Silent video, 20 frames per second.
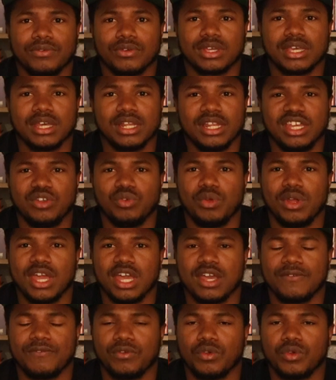for killing
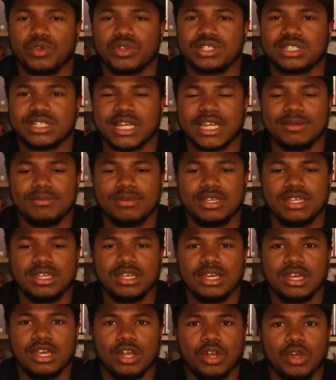Greg for Jamie